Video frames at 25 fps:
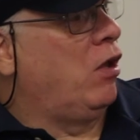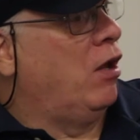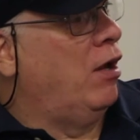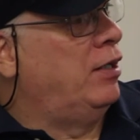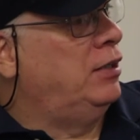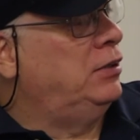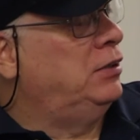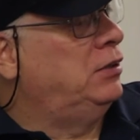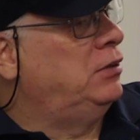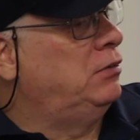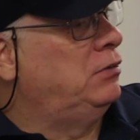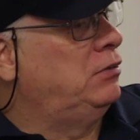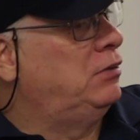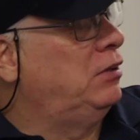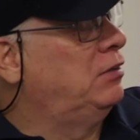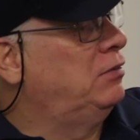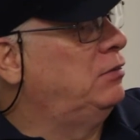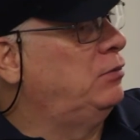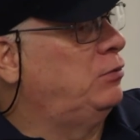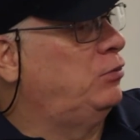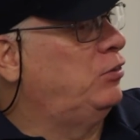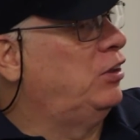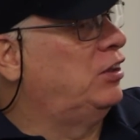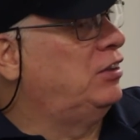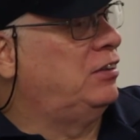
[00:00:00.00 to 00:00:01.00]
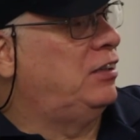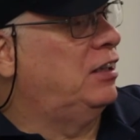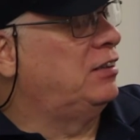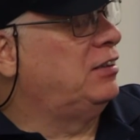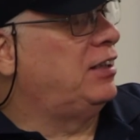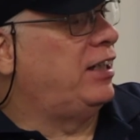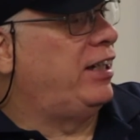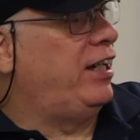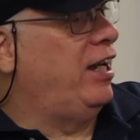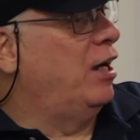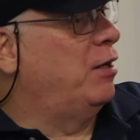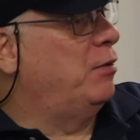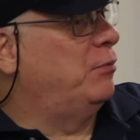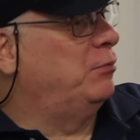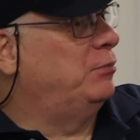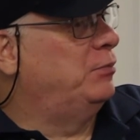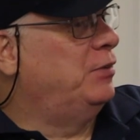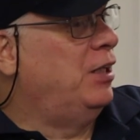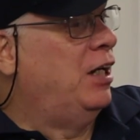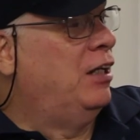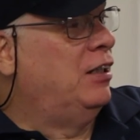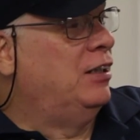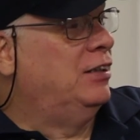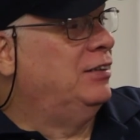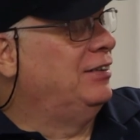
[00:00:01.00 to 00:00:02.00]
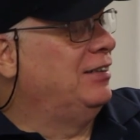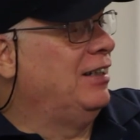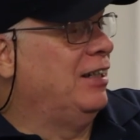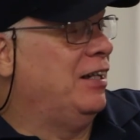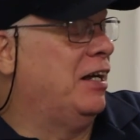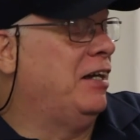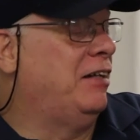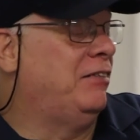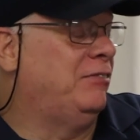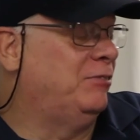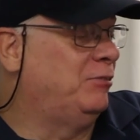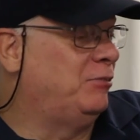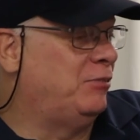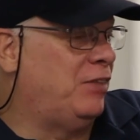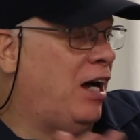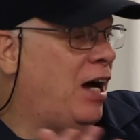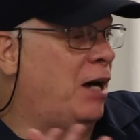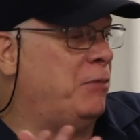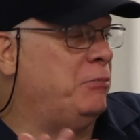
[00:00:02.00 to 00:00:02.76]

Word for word: all the time, Does- the of focus when it's supposed to.